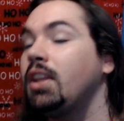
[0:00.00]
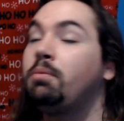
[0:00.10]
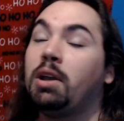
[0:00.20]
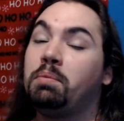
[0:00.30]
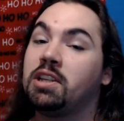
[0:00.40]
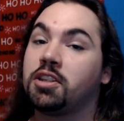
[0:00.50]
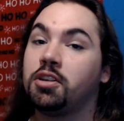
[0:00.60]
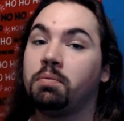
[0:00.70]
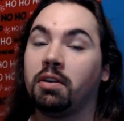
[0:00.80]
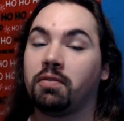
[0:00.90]
It might be
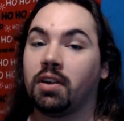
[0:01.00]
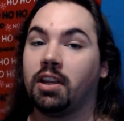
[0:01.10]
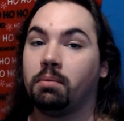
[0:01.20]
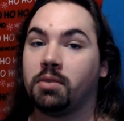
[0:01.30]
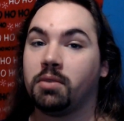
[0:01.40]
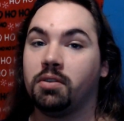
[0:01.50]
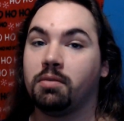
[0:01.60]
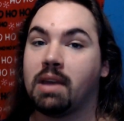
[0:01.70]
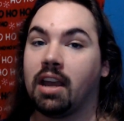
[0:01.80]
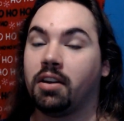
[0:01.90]
stupid for him to
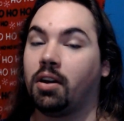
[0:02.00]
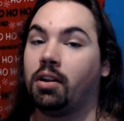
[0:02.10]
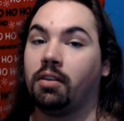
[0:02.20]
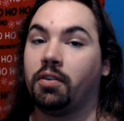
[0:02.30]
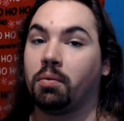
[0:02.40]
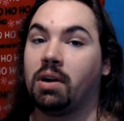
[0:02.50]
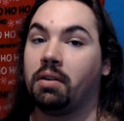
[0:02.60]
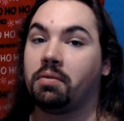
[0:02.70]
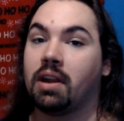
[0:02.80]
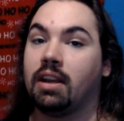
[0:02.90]
demand all of your
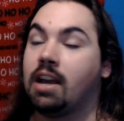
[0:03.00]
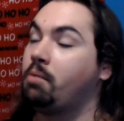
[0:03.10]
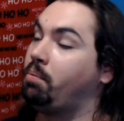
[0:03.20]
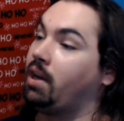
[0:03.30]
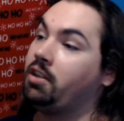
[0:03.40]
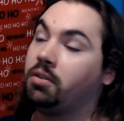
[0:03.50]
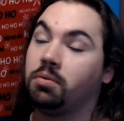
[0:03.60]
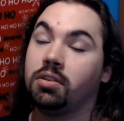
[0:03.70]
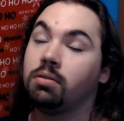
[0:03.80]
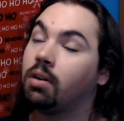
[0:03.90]
wealth right now, but you
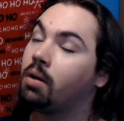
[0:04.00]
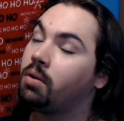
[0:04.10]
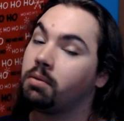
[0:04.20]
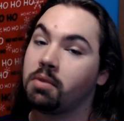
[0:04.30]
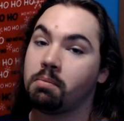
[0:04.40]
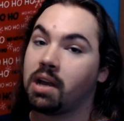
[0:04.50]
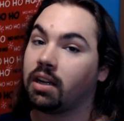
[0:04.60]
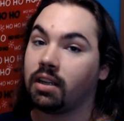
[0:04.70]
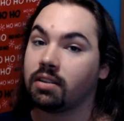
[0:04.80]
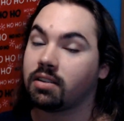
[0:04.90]
do owe him the
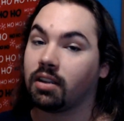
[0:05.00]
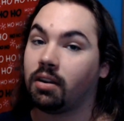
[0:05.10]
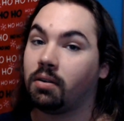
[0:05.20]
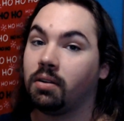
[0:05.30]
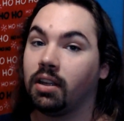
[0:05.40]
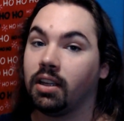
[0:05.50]
money, so